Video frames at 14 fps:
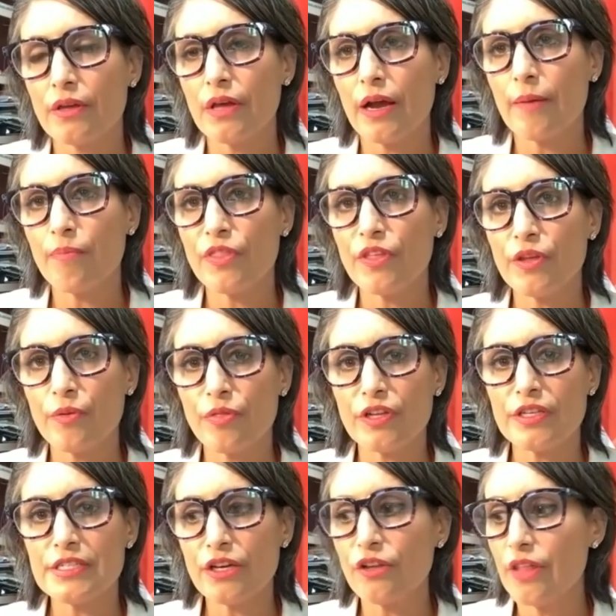Um, the, the
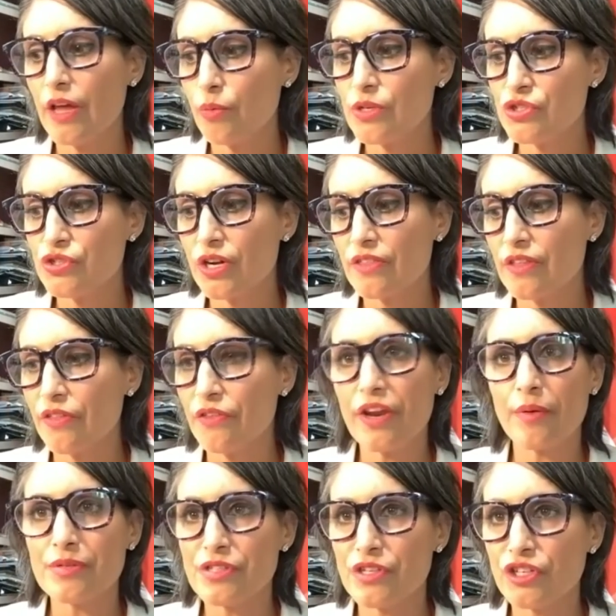deal that was struck the other day
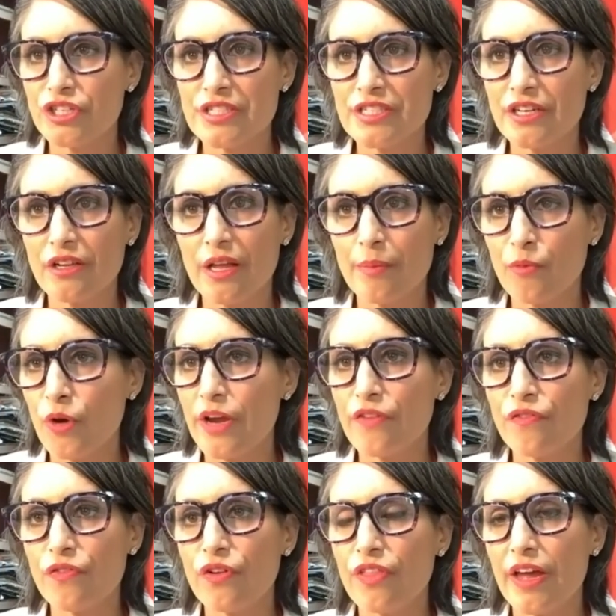was a good deal. I'm
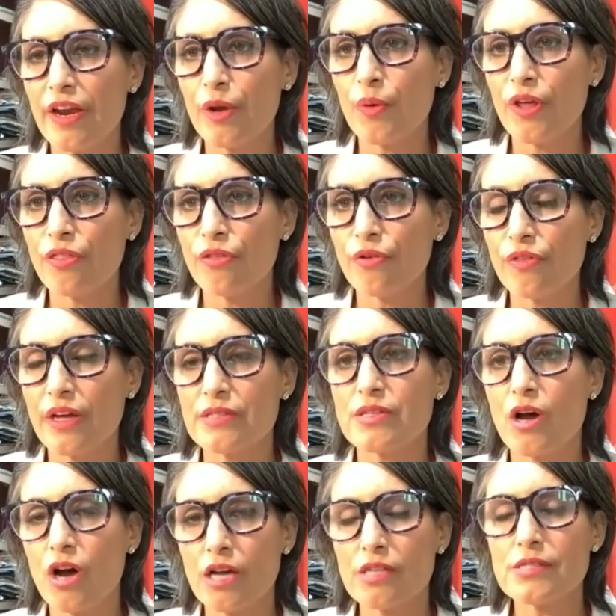grateful that it went through. That's
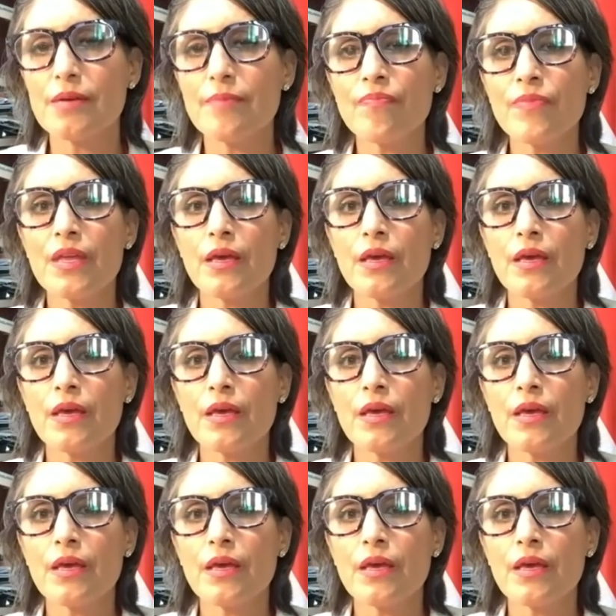awesome.